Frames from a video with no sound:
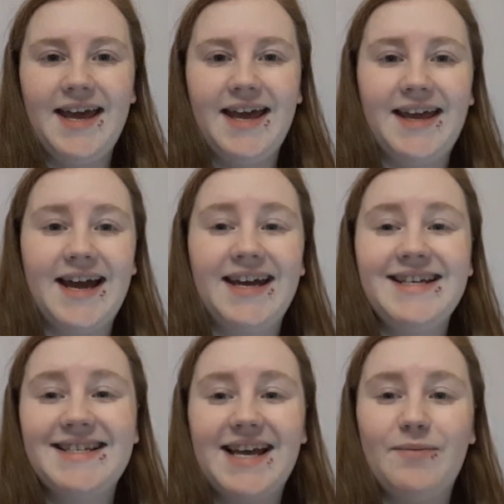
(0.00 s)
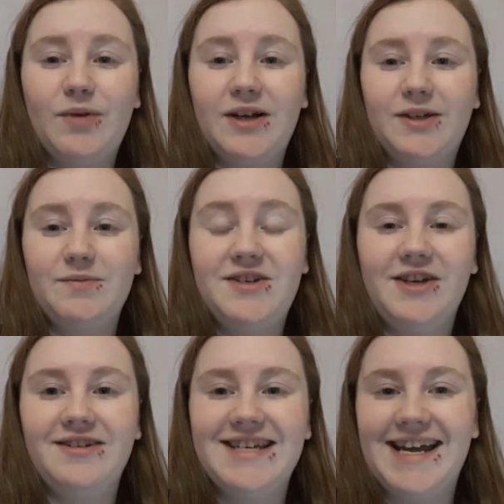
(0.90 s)
Hey guys, and welcome
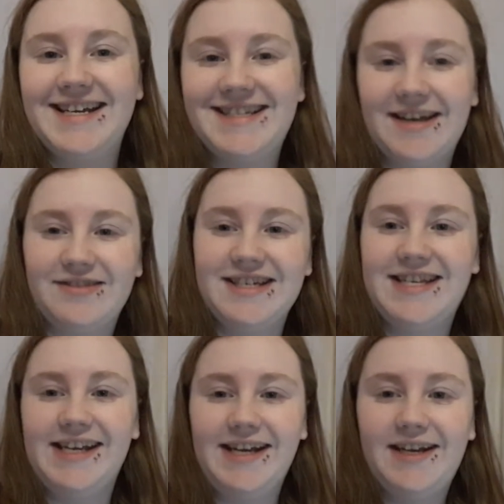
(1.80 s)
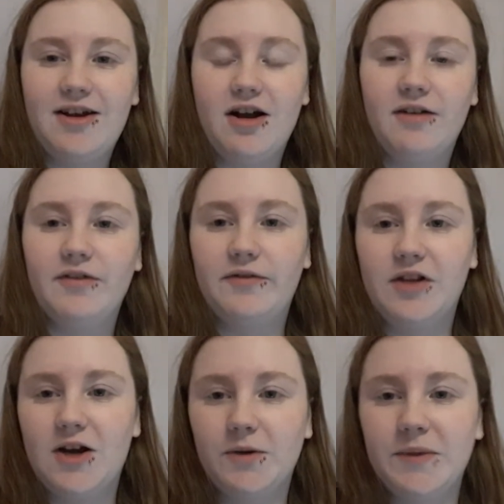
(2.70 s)
to day 17 of
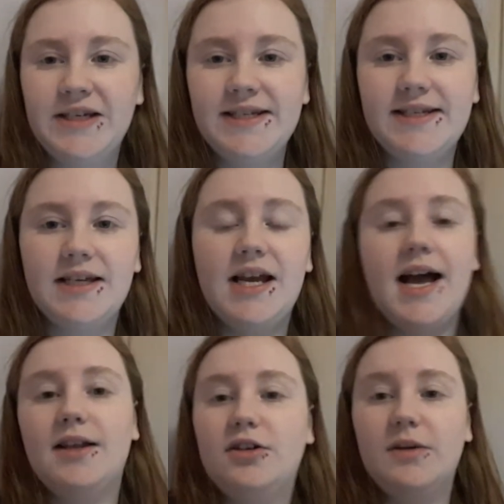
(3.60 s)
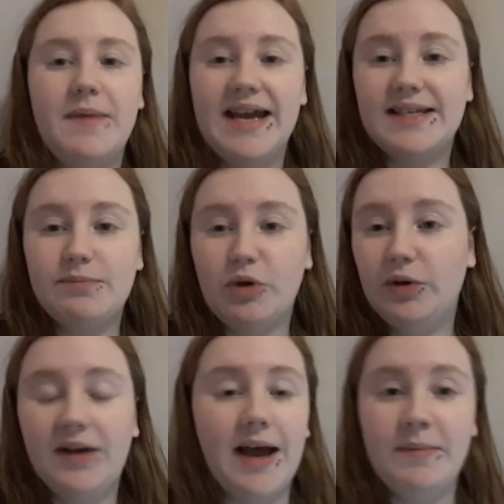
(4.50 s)
Vlogmas. I look a mess,
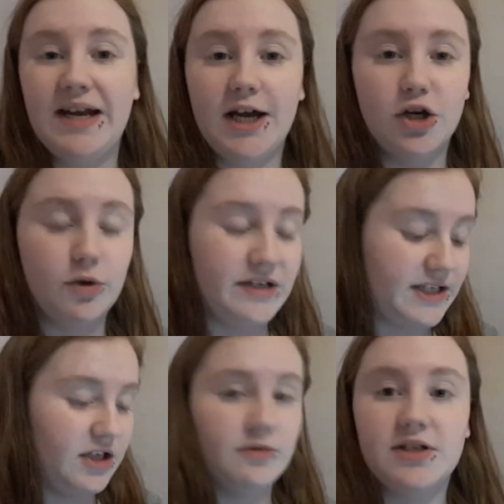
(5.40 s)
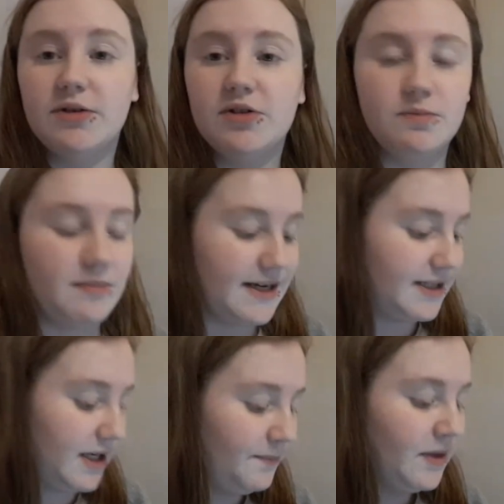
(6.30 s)
but I mean, I always do, so it don't
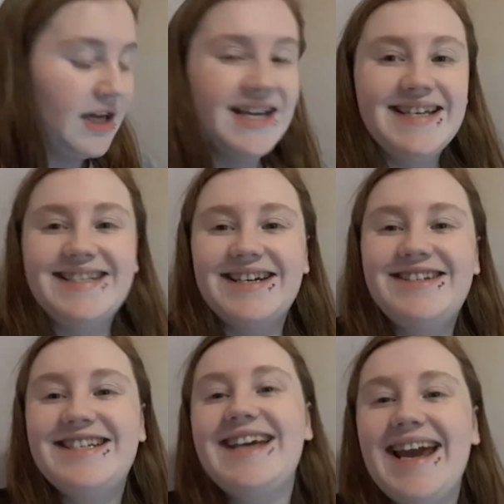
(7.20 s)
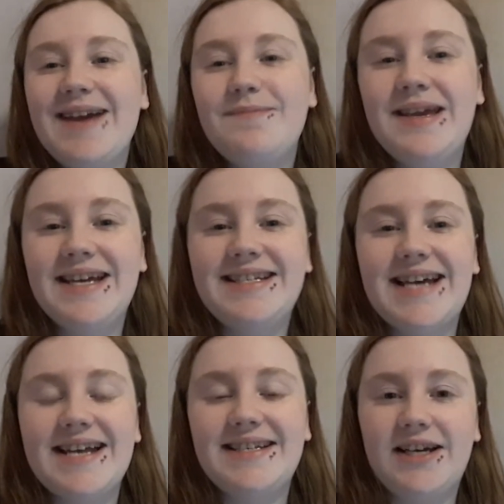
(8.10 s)
matter. So today, me and
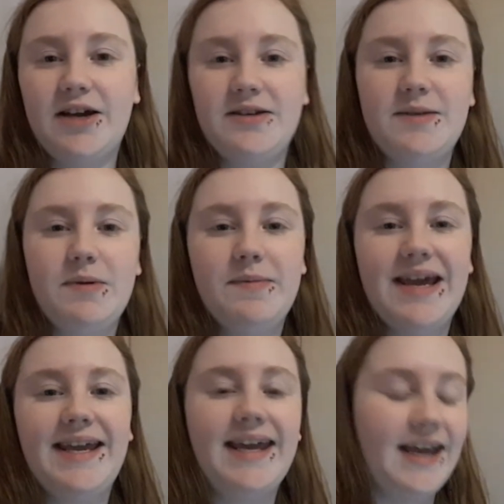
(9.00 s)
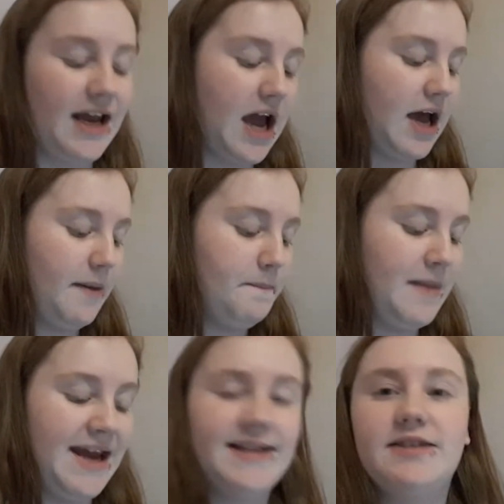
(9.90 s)
Dad are going to be making
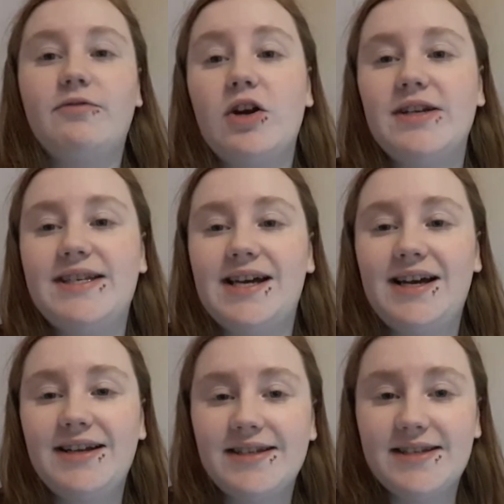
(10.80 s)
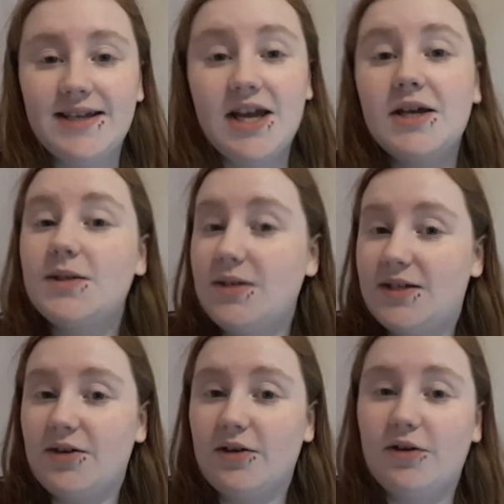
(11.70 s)
Maids of Honour tarts. So it's
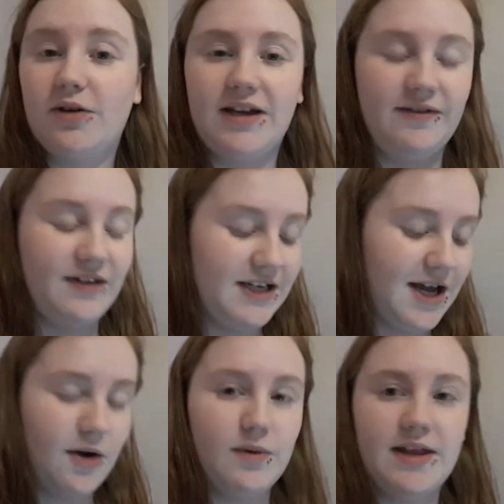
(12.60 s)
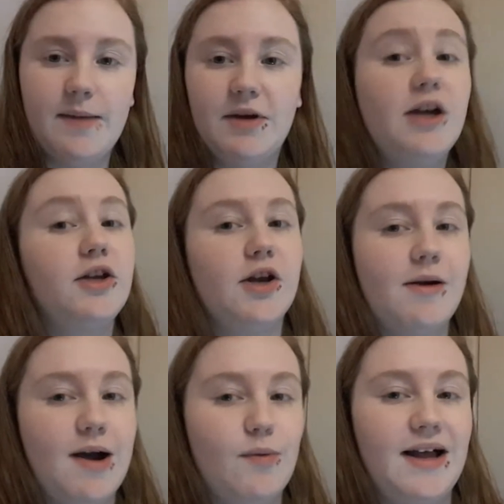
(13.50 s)
another cooking video with Emma. You know
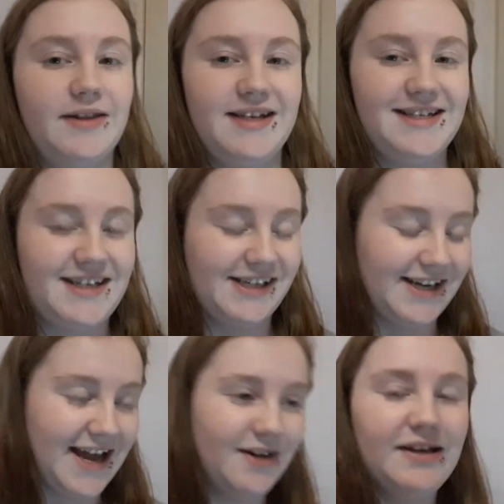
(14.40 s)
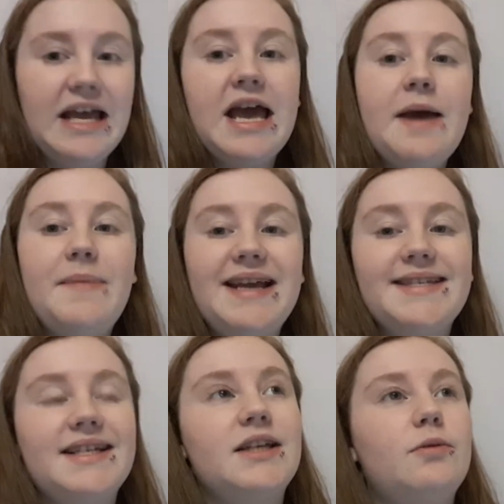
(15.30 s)
how well these turn out.
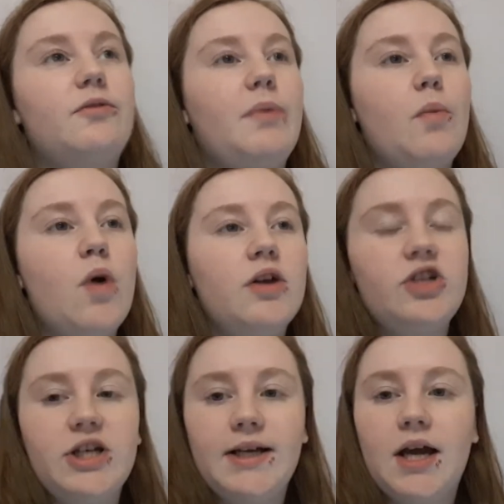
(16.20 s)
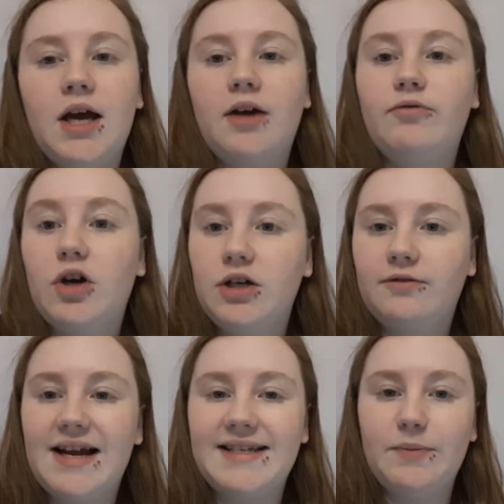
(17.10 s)
Basically, we've been watching Royal
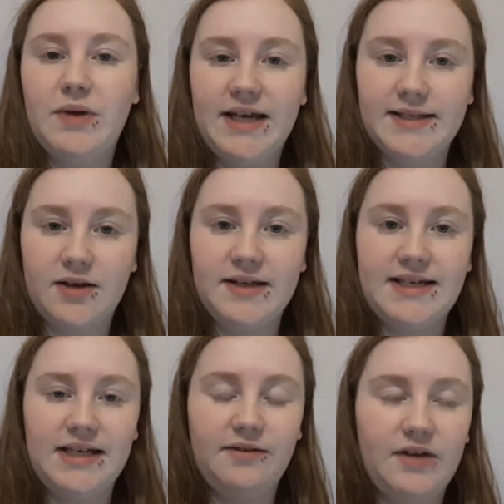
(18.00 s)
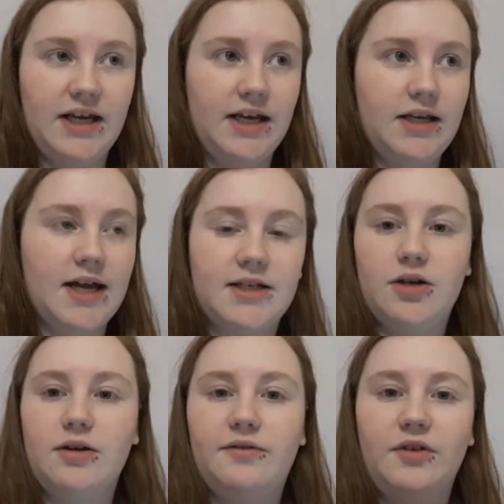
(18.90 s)
Recipes on the TV. I don't
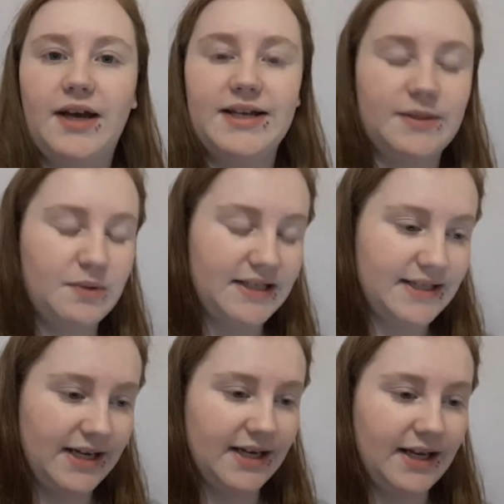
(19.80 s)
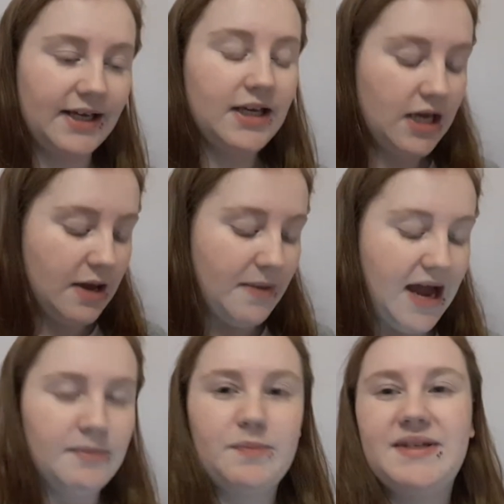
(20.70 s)
know if you guys have been seeing it,
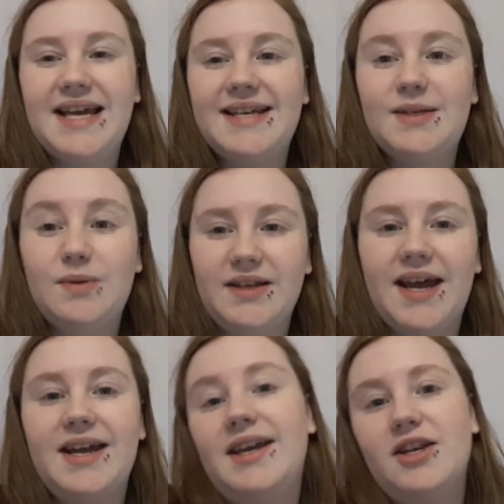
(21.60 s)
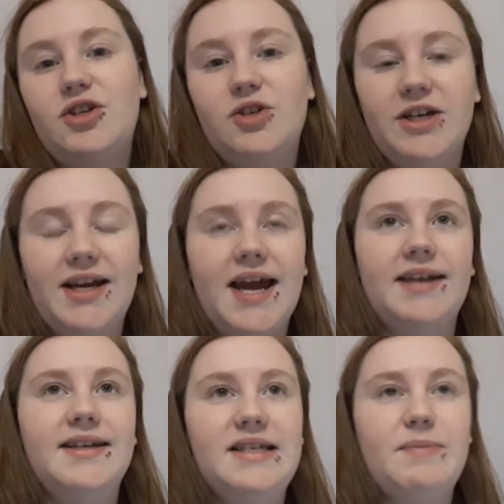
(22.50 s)
but I'm obsessed with like history
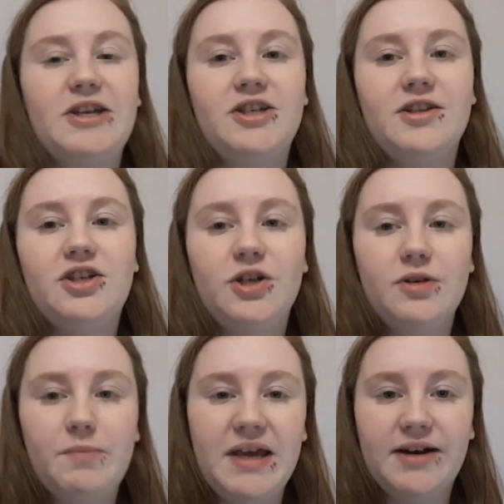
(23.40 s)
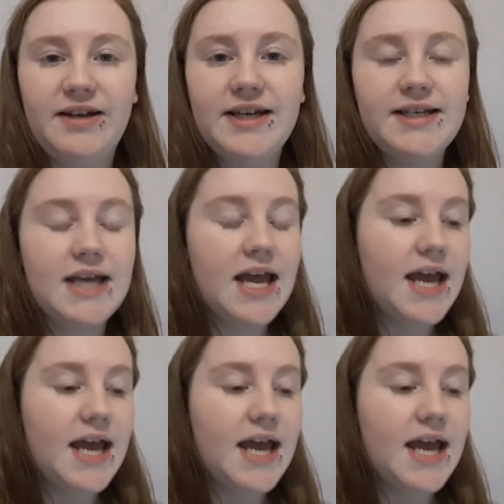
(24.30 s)
and especially the Tudor period.